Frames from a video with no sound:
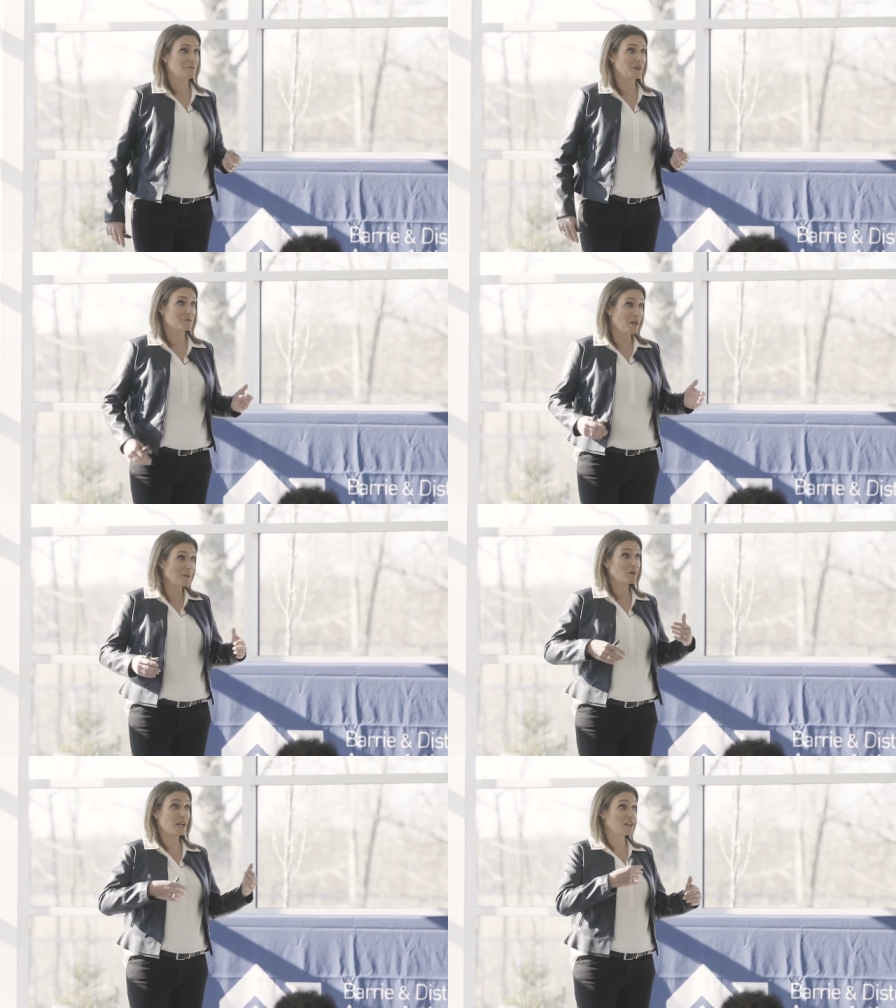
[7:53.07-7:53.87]
Because
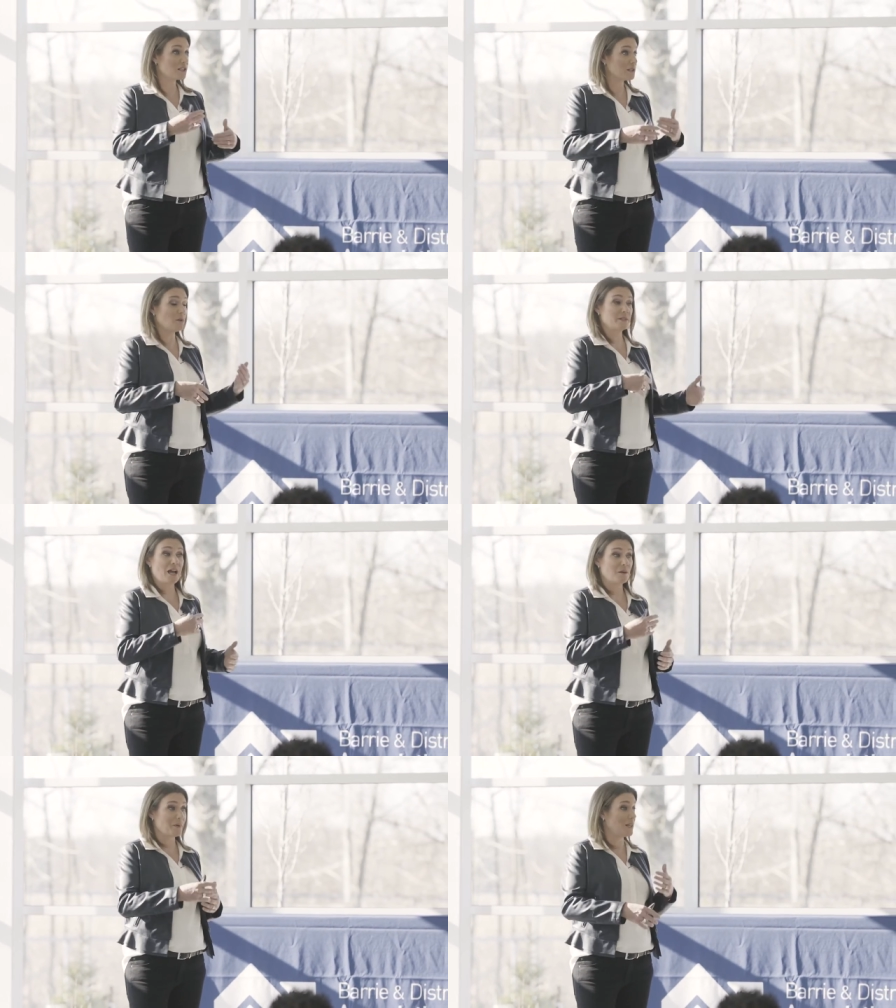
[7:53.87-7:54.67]
maybe you're getting slowed
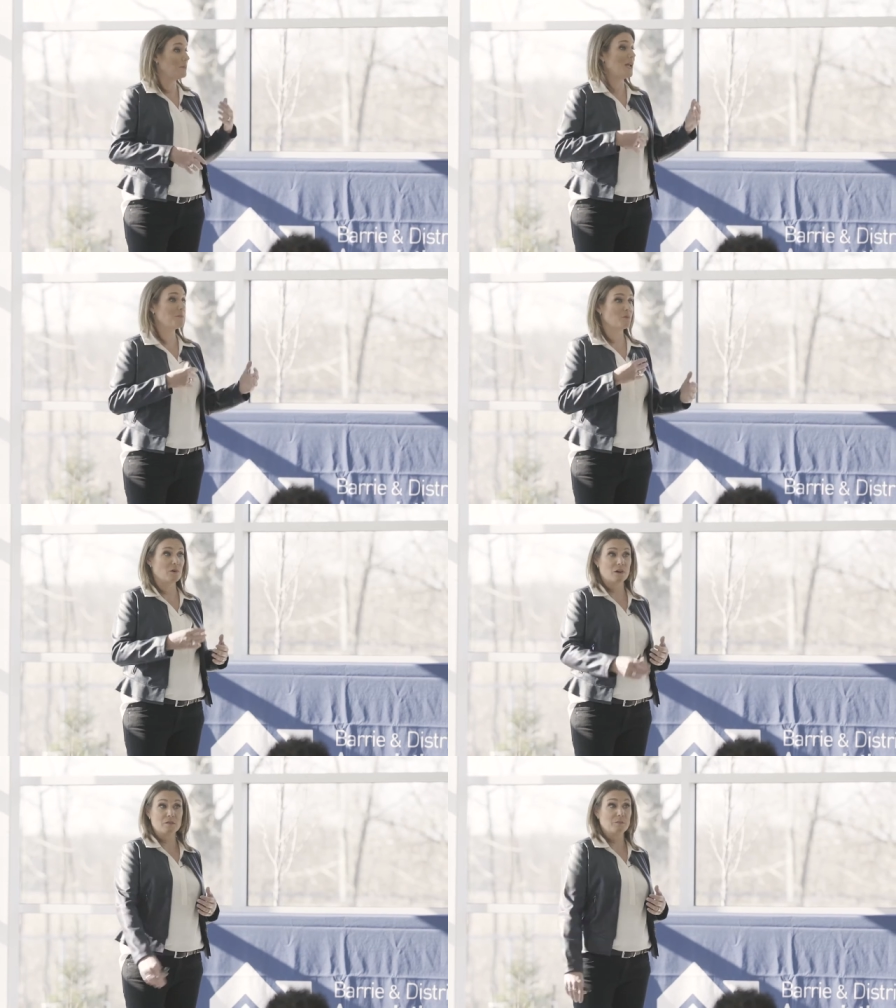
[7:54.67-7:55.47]
down by the
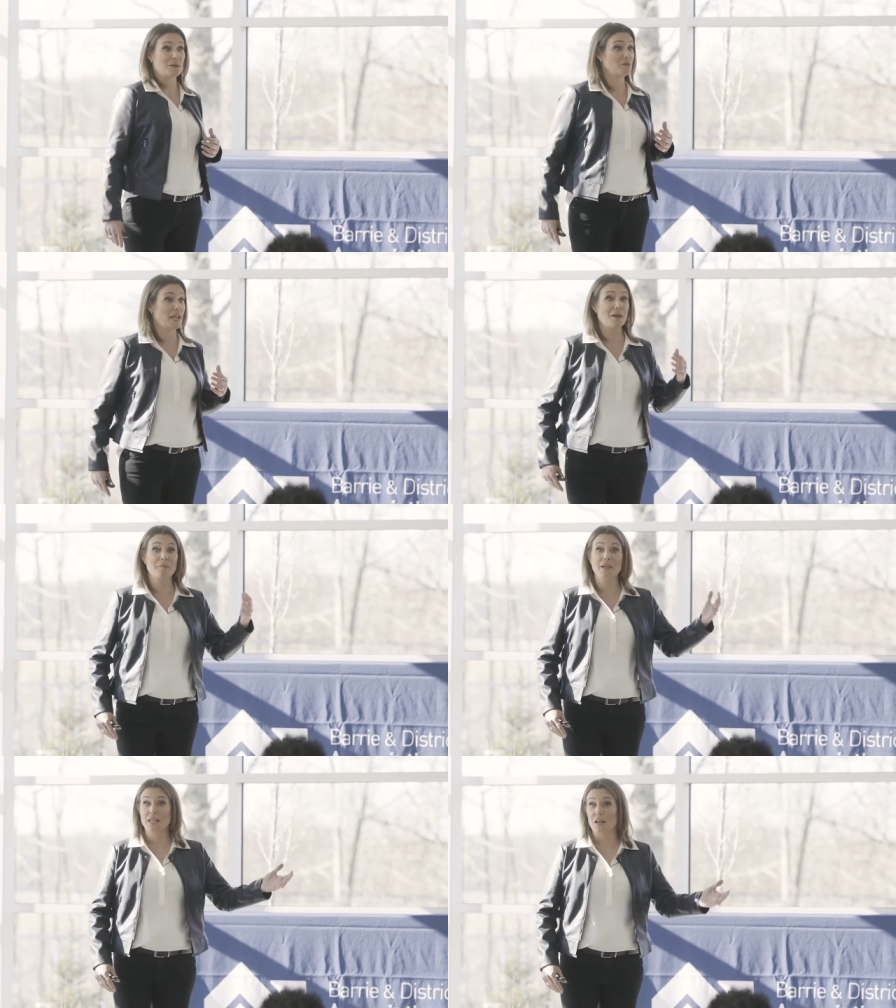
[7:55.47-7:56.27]
paperwork. Maybe you can't
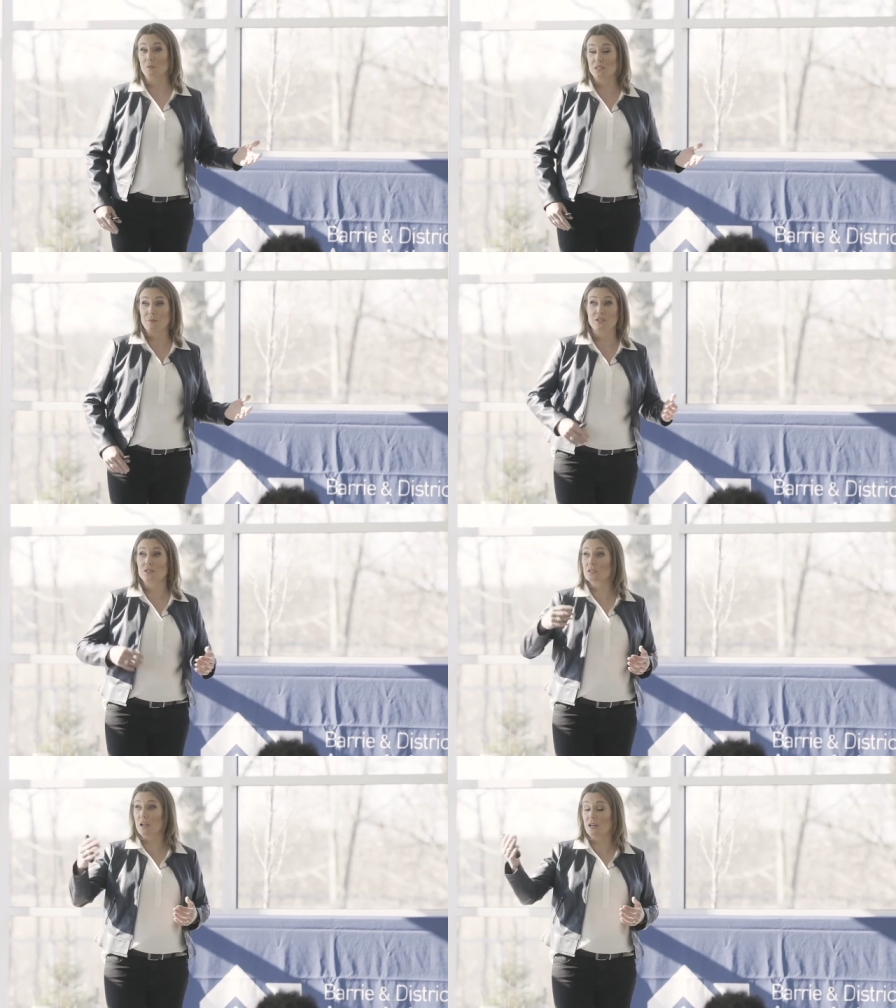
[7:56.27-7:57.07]
make that home
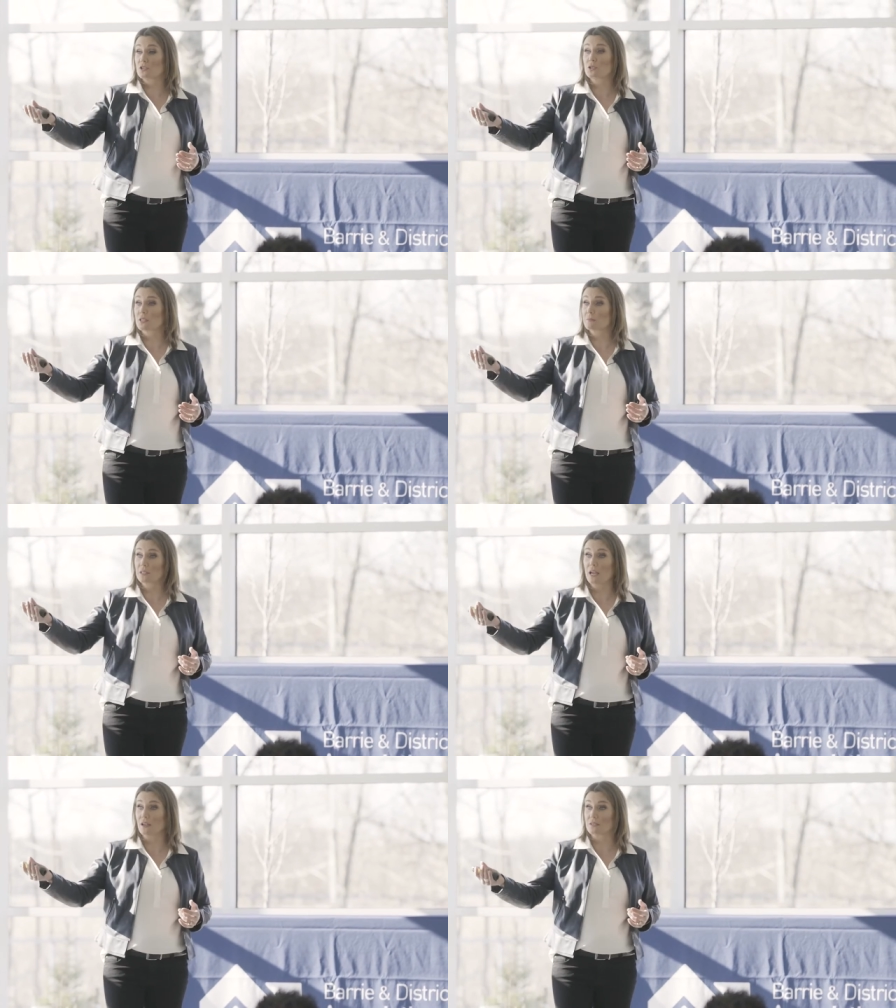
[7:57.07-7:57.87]
inspection because you got to show
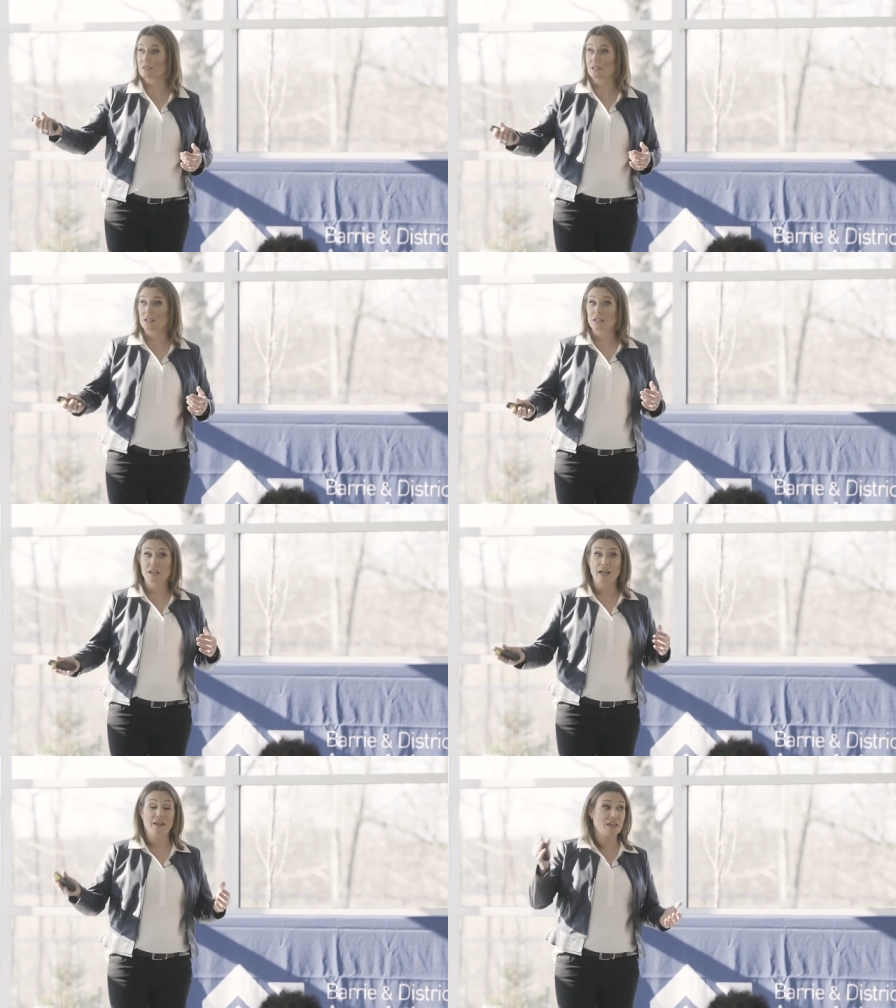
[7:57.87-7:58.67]
something else.
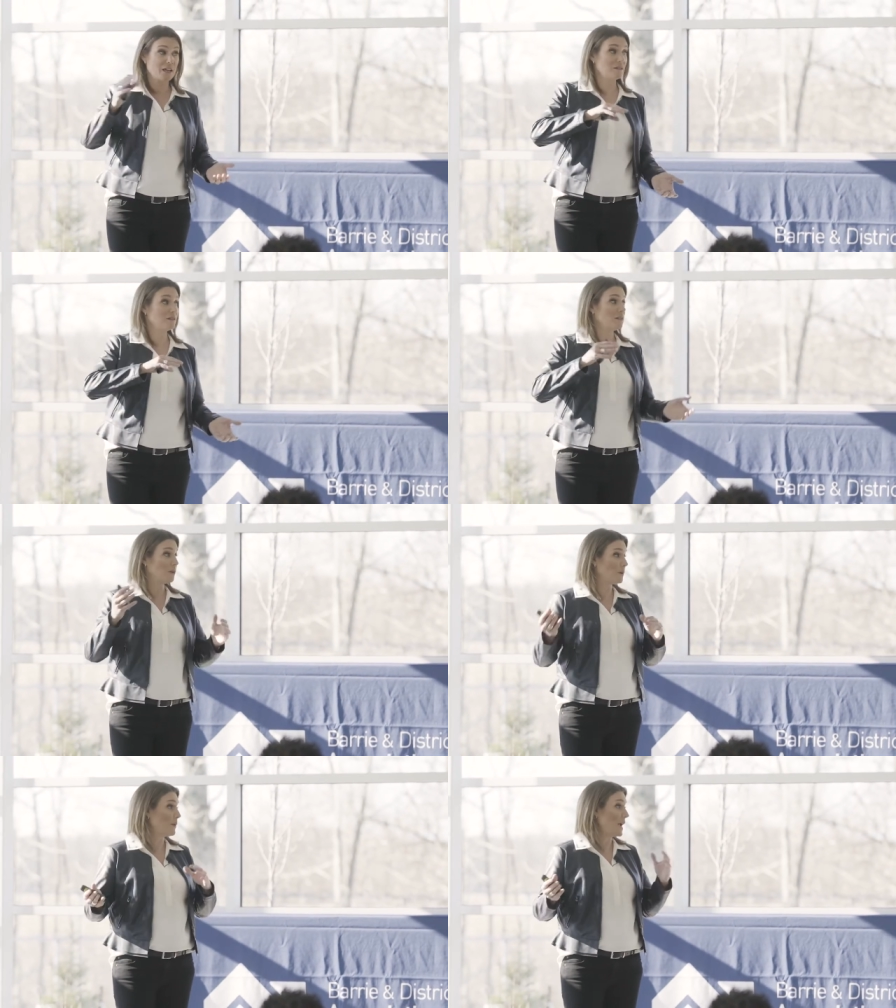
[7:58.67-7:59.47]
And then, you
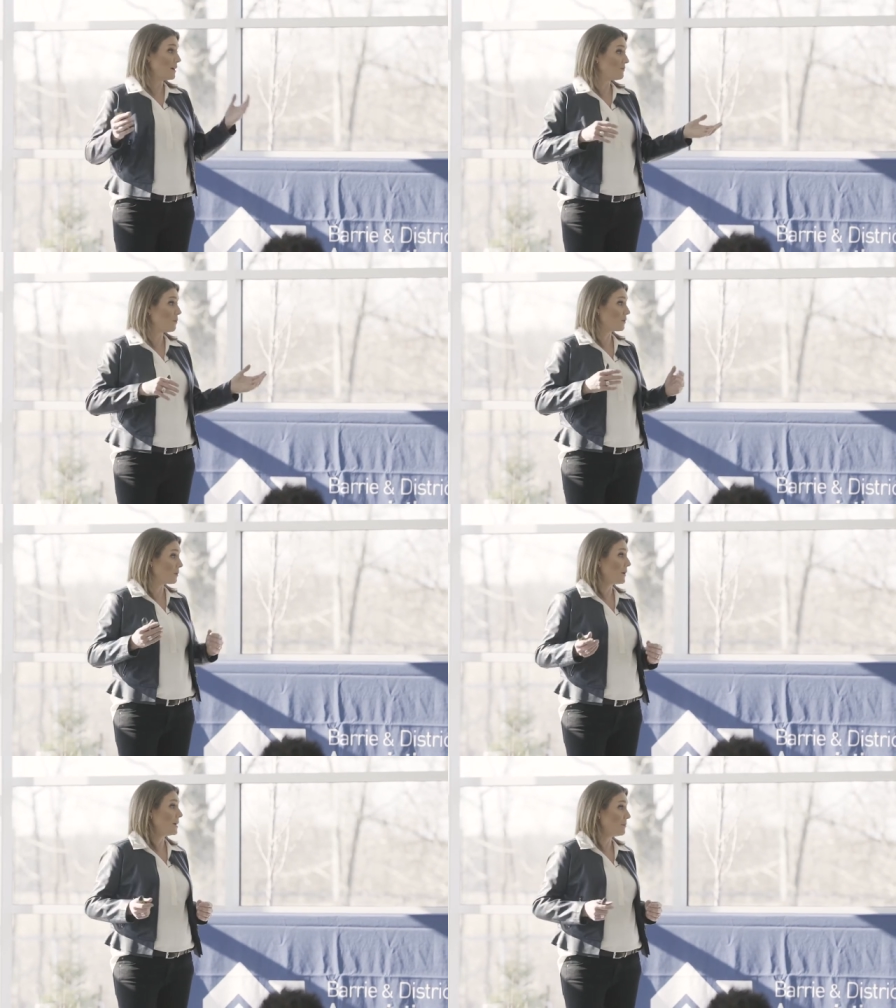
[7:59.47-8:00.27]
know, we pay it forward
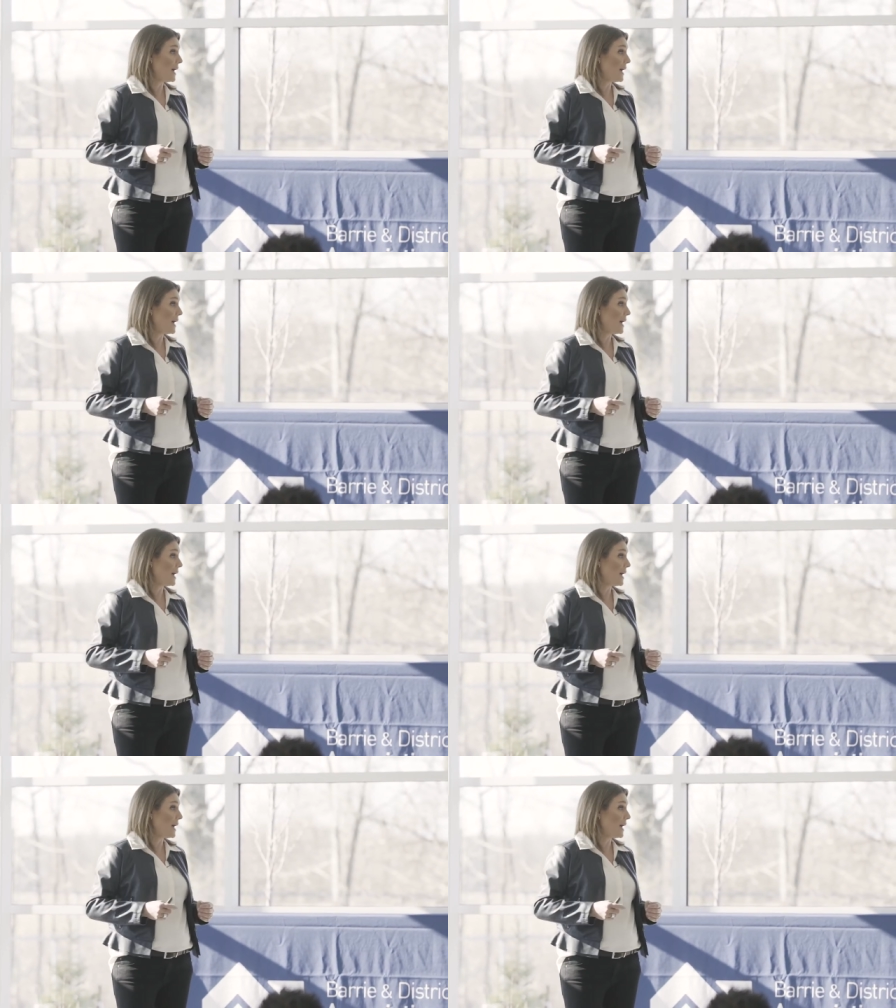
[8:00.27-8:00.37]
or pay it